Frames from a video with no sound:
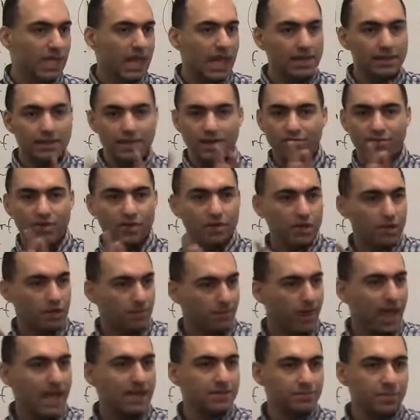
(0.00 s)
And
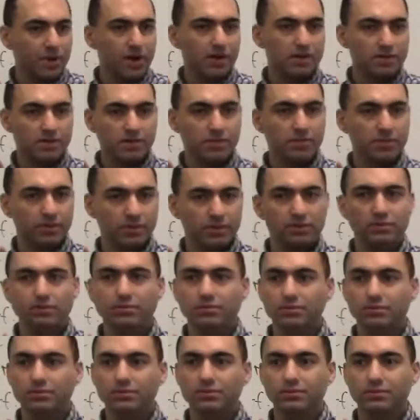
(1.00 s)
definitely past participle,
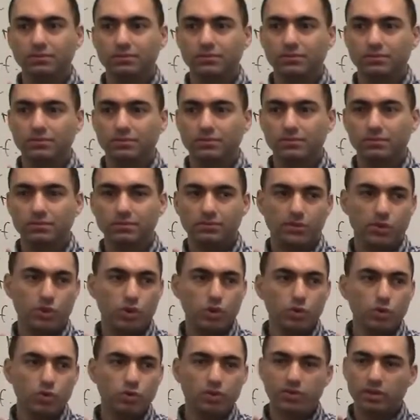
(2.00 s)

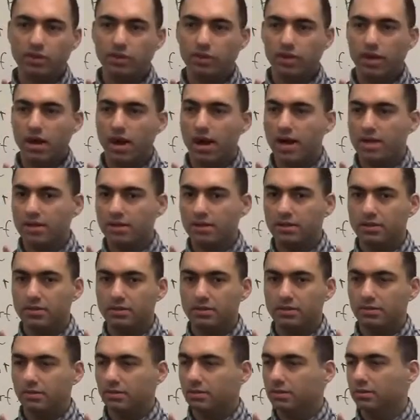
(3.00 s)
used, gone,
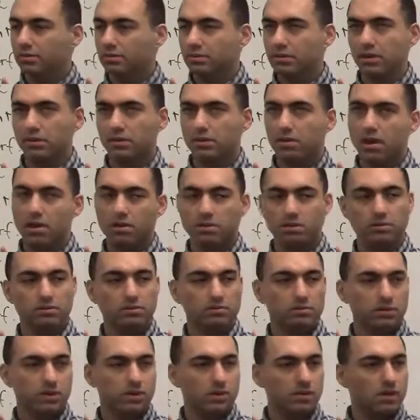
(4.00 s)
not gone,
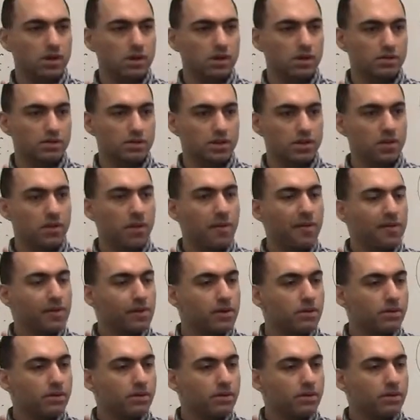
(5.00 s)
because gone is done.